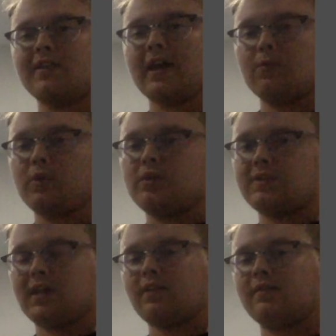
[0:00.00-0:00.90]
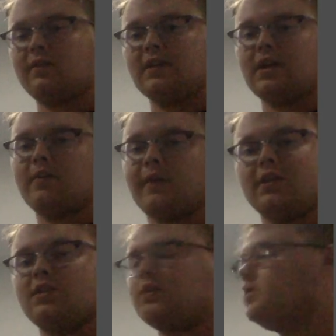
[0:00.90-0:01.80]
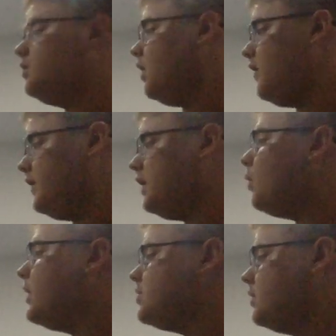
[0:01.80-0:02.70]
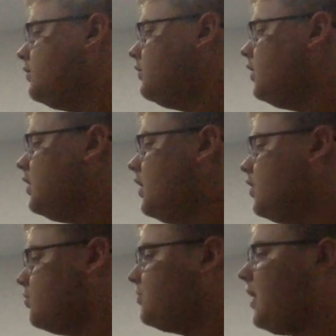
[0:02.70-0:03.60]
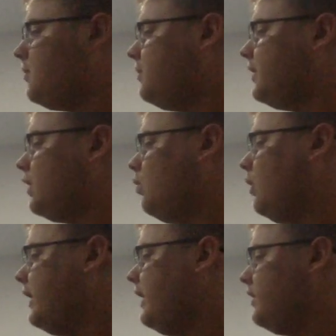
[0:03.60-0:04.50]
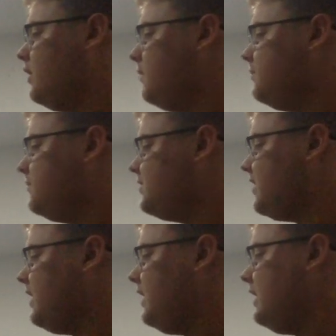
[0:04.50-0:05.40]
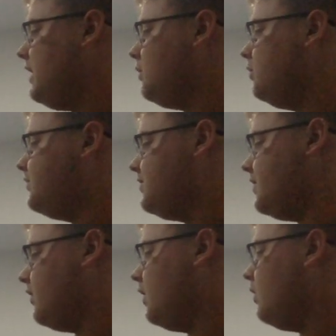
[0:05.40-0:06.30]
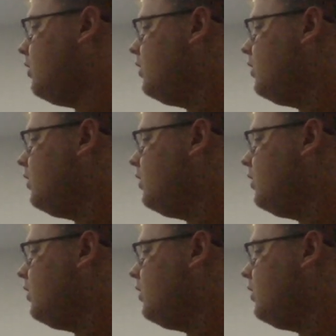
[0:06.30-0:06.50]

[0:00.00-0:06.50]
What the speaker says: that when you take the derivation of an equation, you're probably going to want to end up setting it equal to 0